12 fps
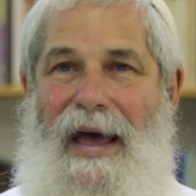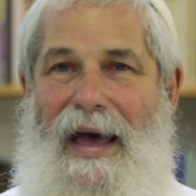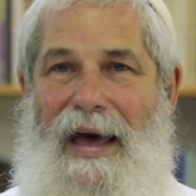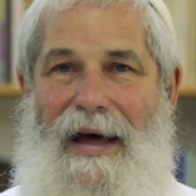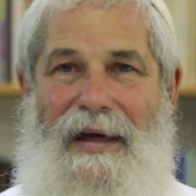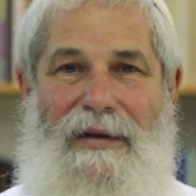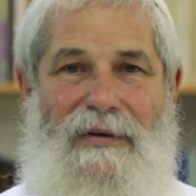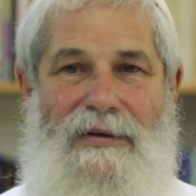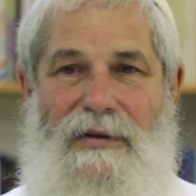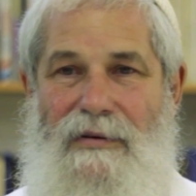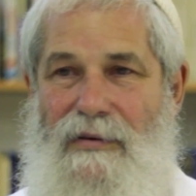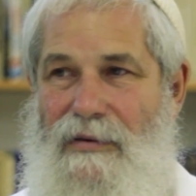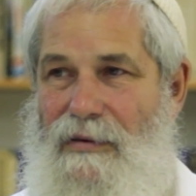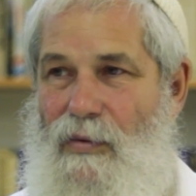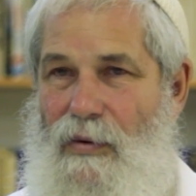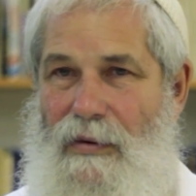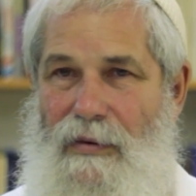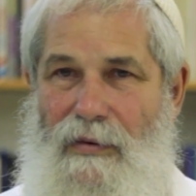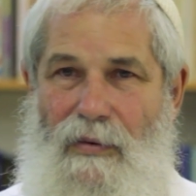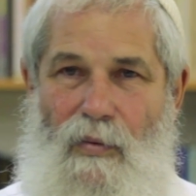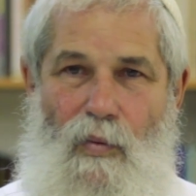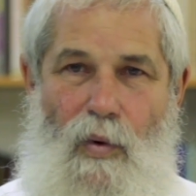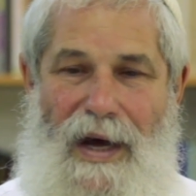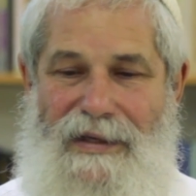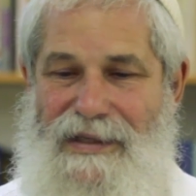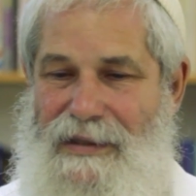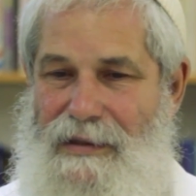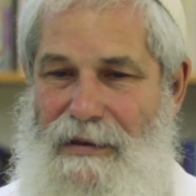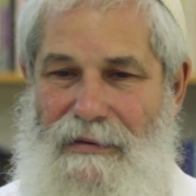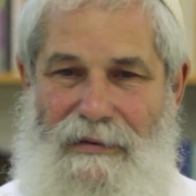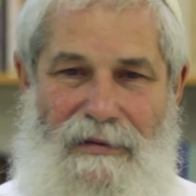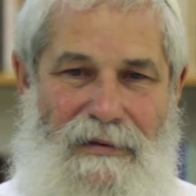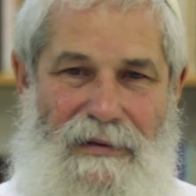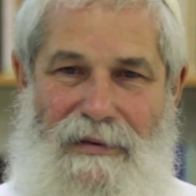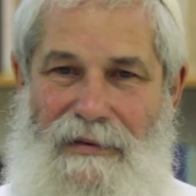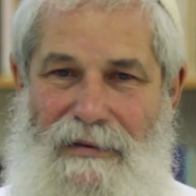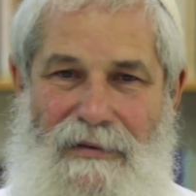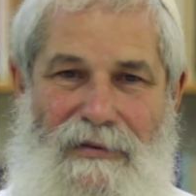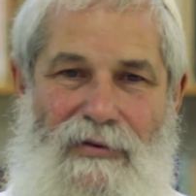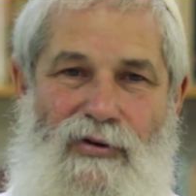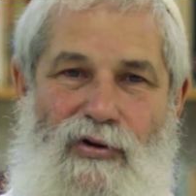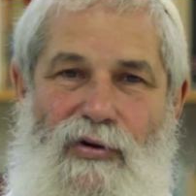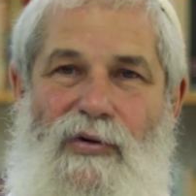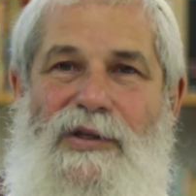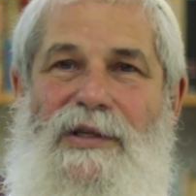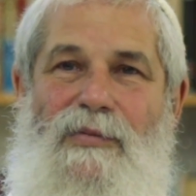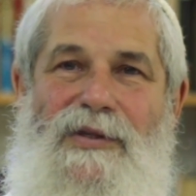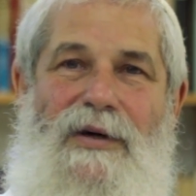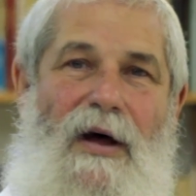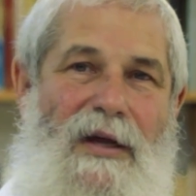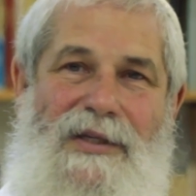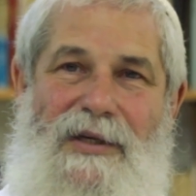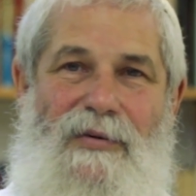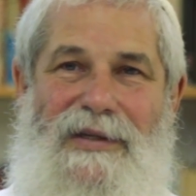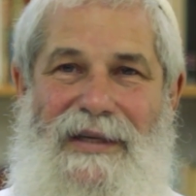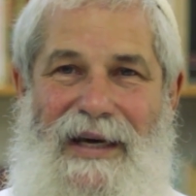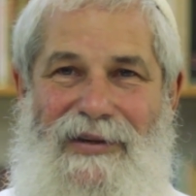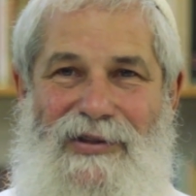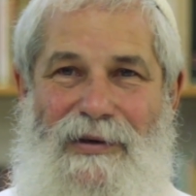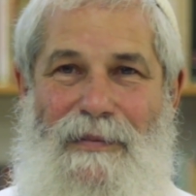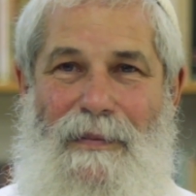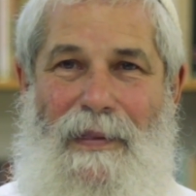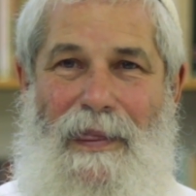And West Jerusalem was also in danger.